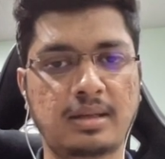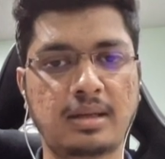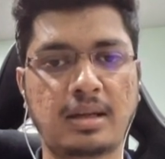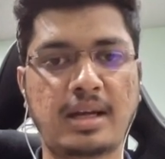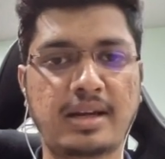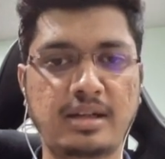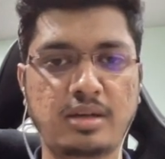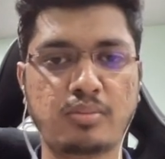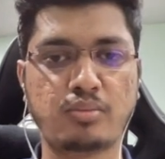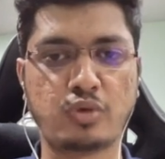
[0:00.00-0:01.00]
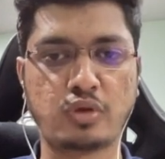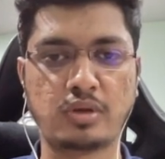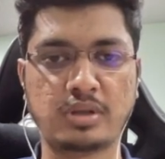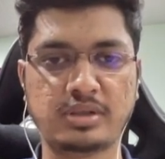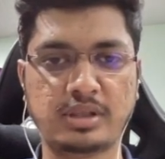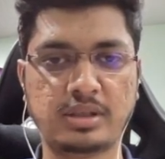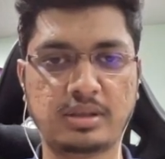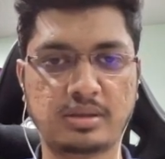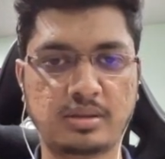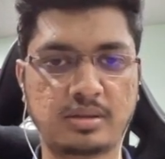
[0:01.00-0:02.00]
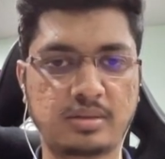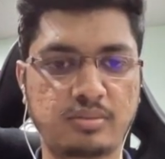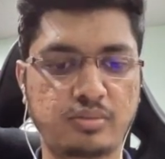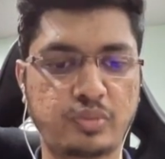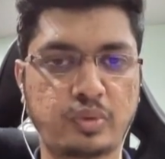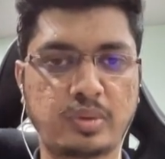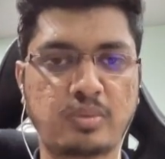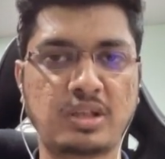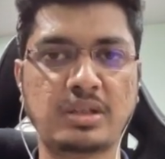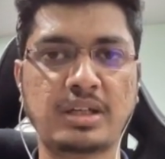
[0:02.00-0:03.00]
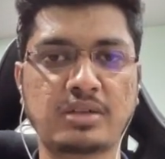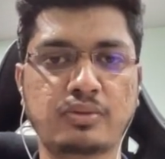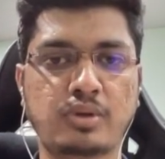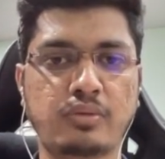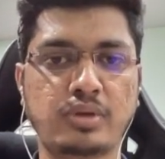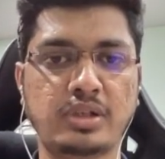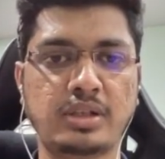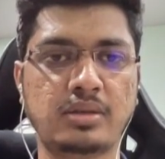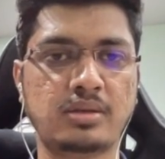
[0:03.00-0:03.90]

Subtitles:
client module, is it? Probably that is what we need.